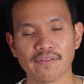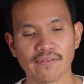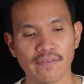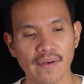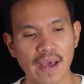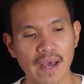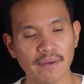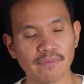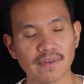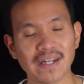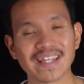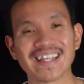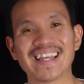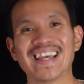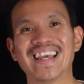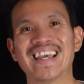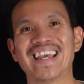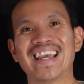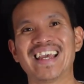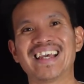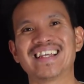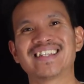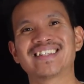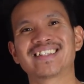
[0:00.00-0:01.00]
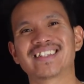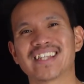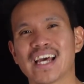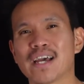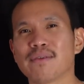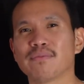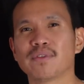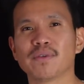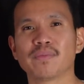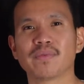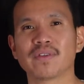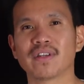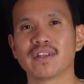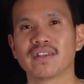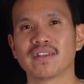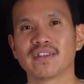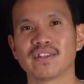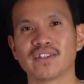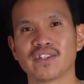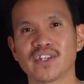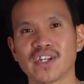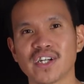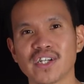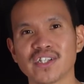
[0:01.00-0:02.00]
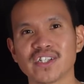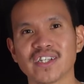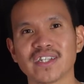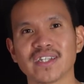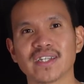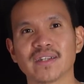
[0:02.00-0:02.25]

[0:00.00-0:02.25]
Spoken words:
fabric. It's time to put a detergent.